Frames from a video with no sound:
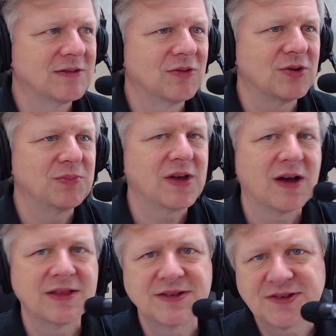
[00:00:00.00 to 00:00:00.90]
good
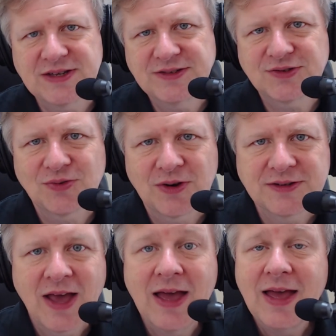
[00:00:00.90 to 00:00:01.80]
behind-the-scenes
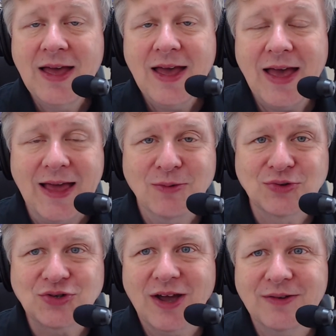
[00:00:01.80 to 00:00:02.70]
stories. And it
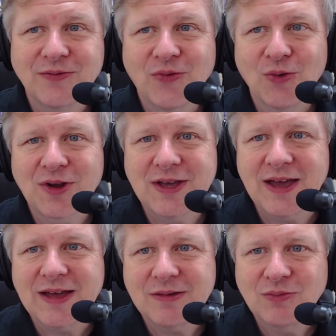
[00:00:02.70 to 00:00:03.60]
was shot in
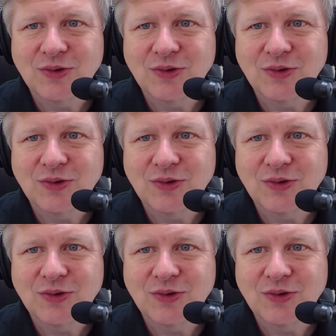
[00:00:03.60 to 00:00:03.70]
4K,